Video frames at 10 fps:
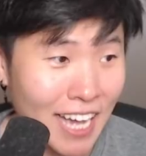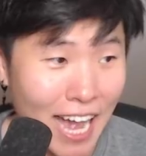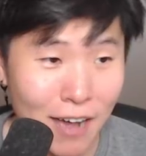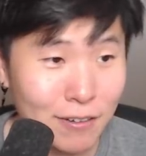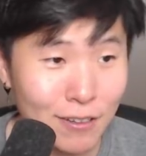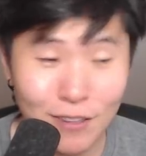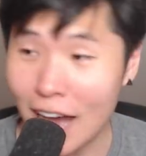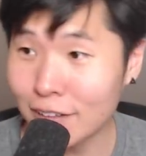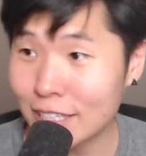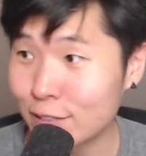I don't know
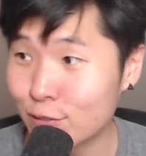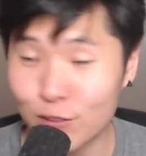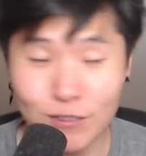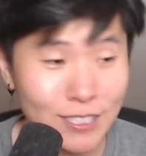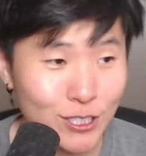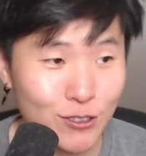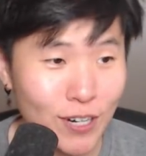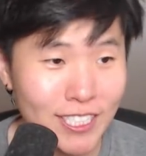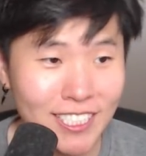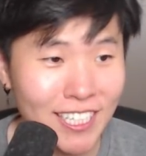how they r
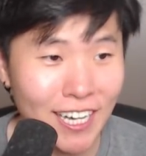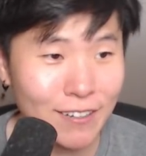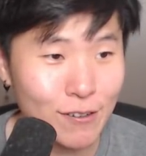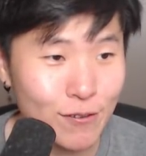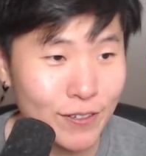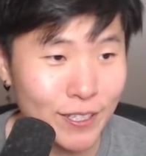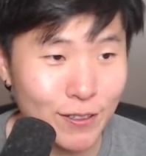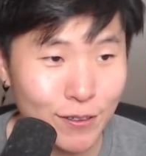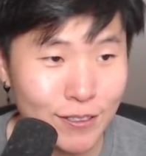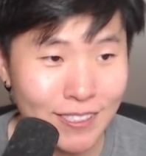stretched it out over the
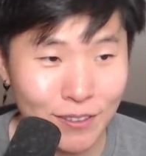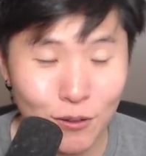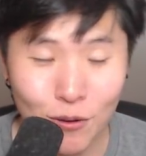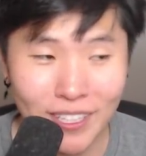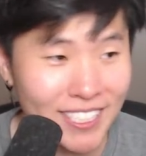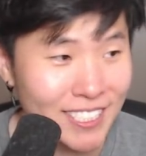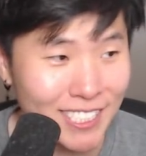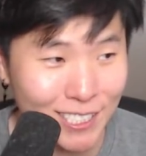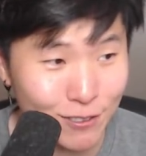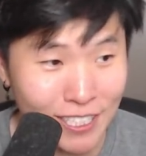course of twenty
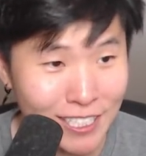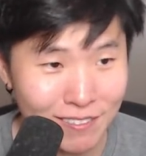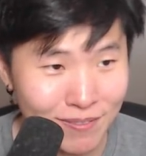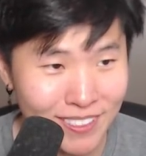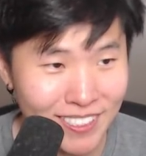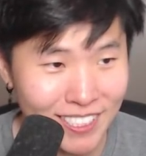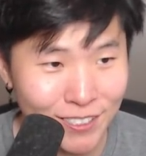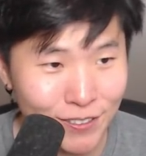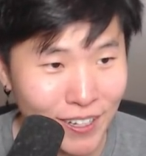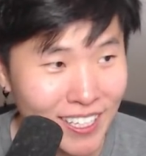streams. It's
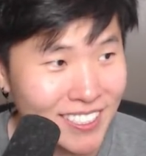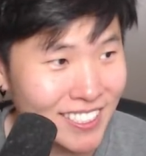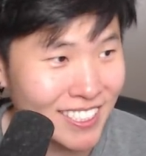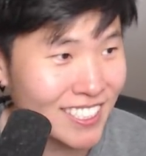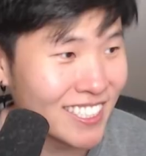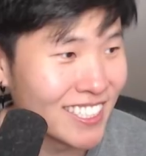crazy.